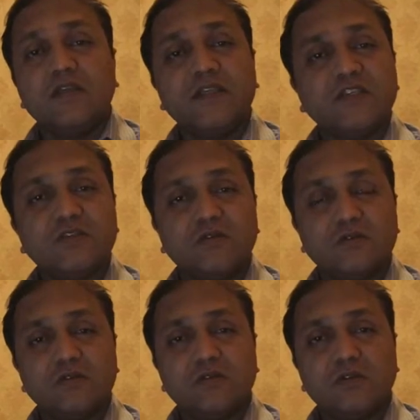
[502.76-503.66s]

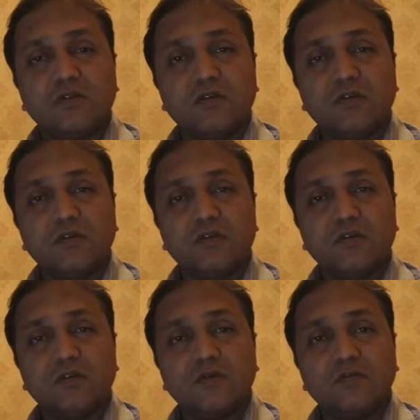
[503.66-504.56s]
This
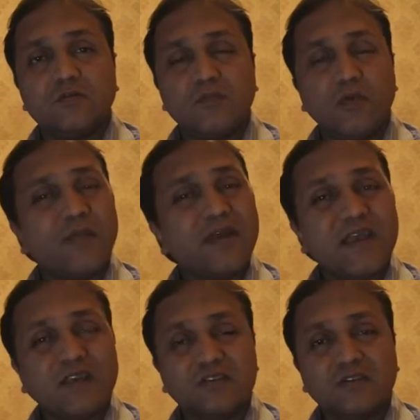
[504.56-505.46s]

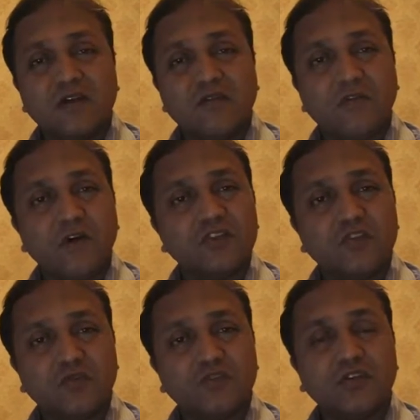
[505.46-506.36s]
propagates a
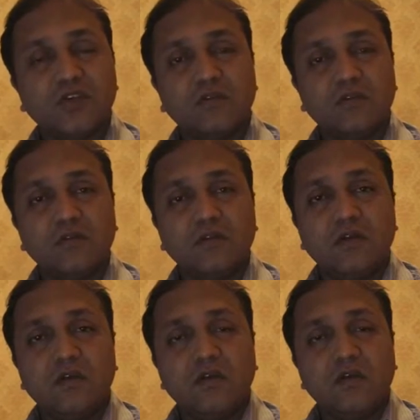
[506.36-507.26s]
false notion,
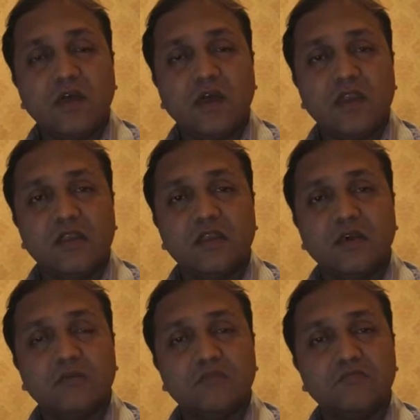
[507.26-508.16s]

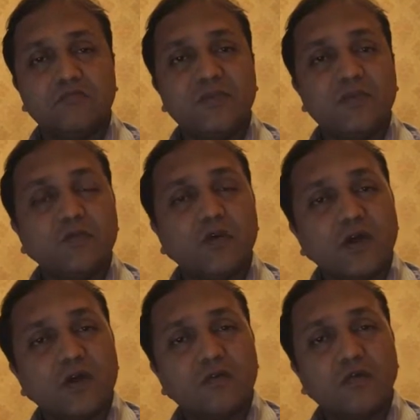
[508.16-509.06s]
and people
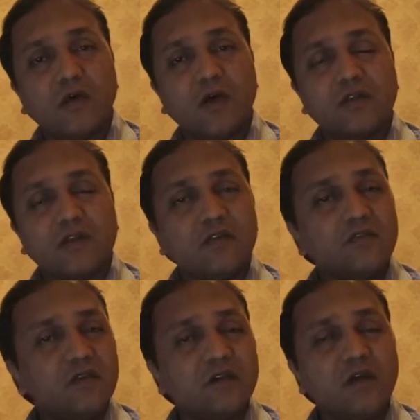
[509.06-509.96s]
who are
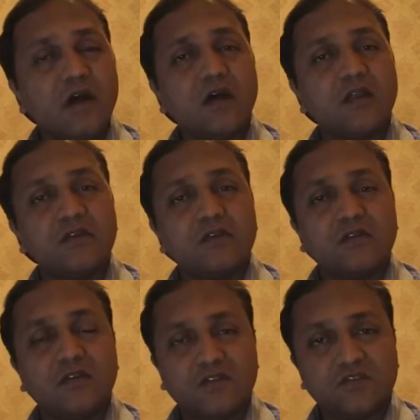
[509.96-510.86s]
entering our
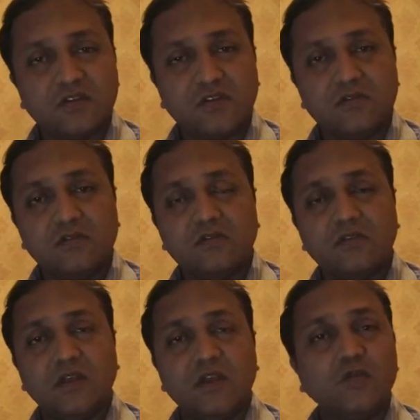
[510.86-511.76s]
industry,
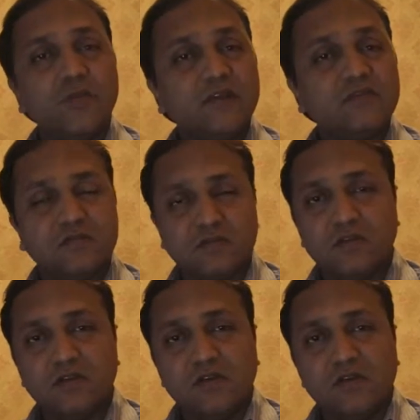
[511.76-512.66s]
the newbies,
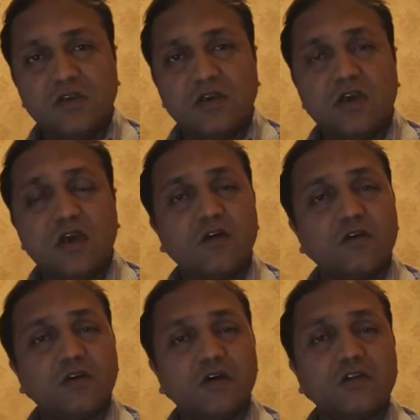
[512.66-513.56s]

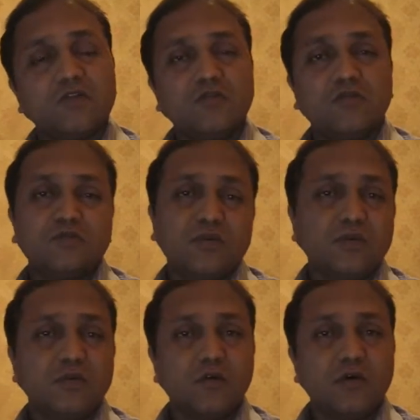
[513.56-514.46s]
or also those
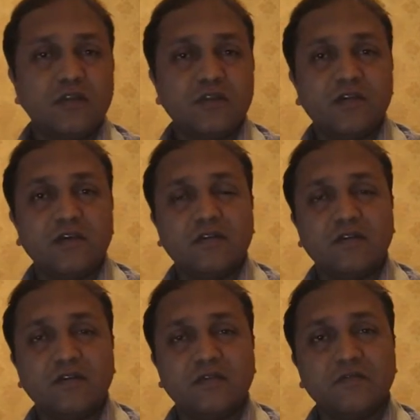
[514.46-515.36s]
people who are in their
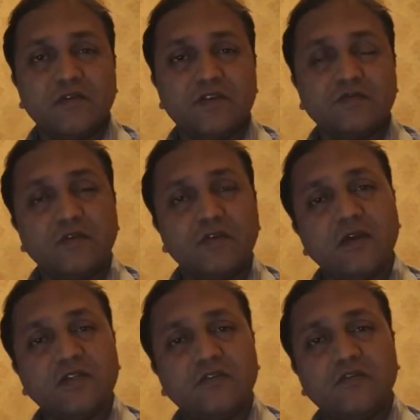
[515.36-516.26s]
first few
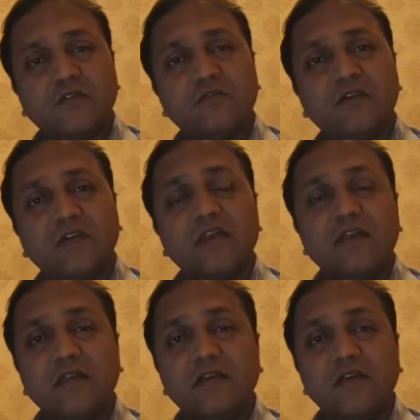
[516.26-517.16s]
years of the software
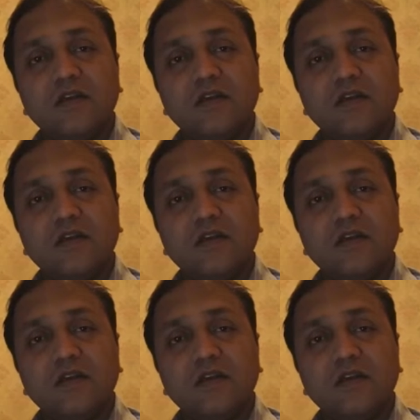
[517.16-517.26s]
career,